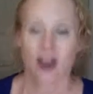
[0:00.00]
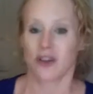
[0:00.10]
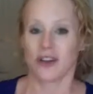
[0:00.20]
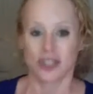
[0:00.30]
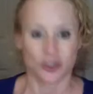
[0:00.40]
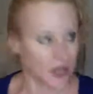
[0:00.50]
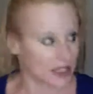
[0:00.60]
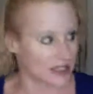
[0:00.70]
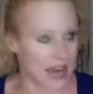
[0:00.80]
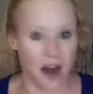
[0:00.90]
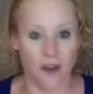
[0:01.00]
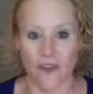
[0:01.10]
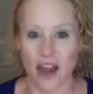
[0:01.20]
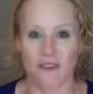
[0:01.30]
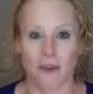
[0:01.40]
they're stressed out,
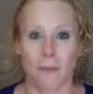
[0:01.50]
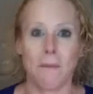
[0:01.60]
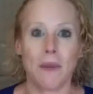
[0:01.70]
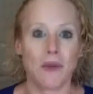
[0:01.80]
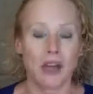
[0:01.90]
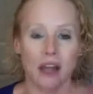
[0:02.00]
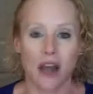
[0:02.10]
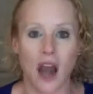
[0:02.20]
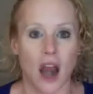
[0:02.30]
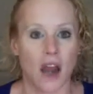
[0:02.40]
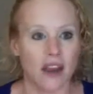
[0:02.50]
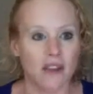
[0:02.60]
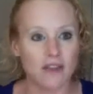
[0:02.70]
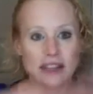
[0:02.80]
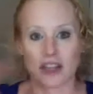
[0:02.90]
they have these